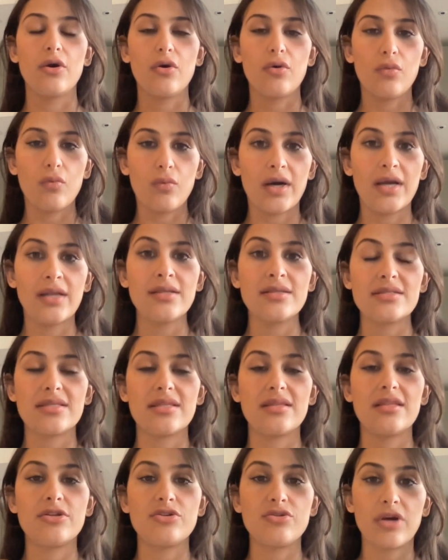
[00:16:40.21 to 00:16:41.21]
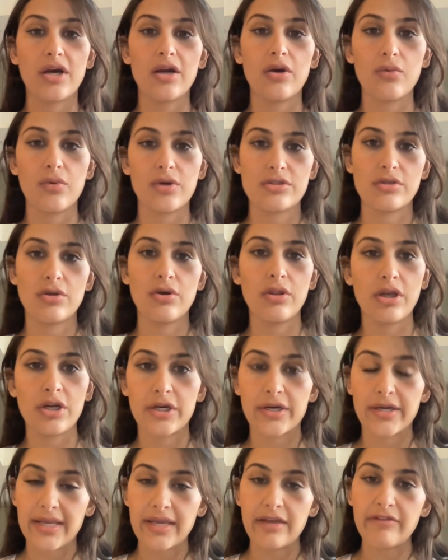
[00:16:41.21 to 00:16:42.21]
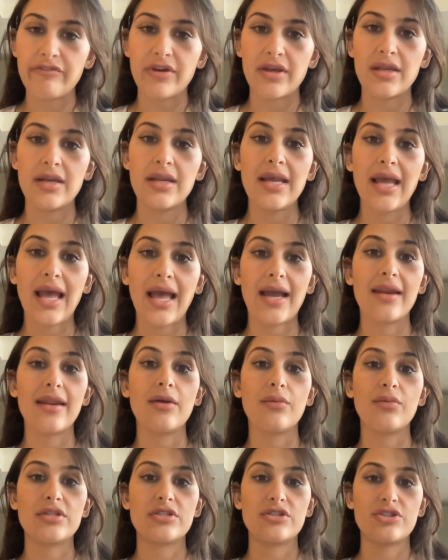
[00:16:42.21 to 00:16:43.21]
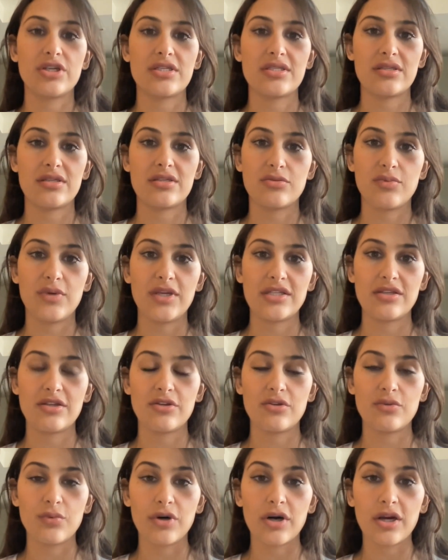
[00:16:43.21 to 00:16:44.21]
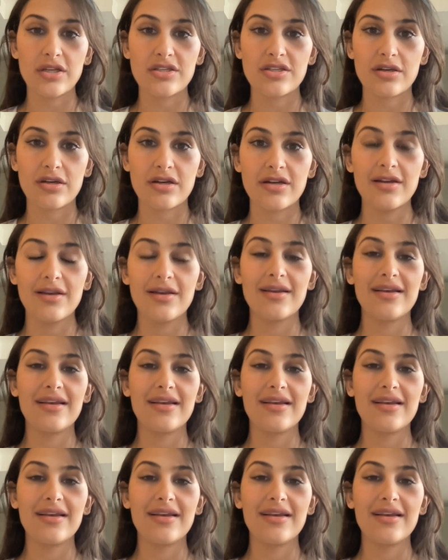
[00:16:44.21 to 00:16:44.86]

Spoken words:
Once the drug was no longer given and it was just the sweetened water,